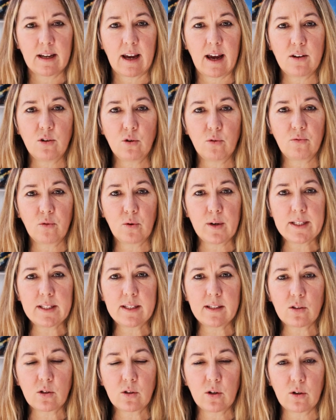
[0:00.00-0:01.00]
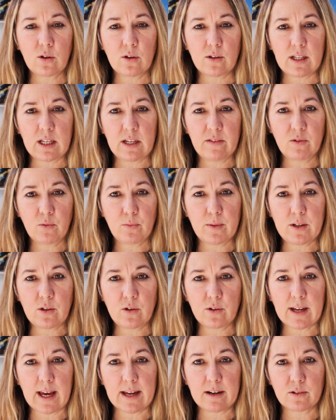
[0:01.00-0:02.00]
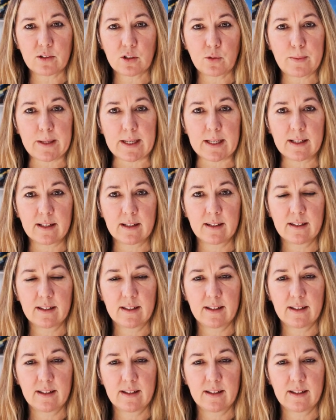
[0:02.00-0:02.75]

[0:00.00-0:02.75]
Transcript: and your voice is heard even when you cannot speak.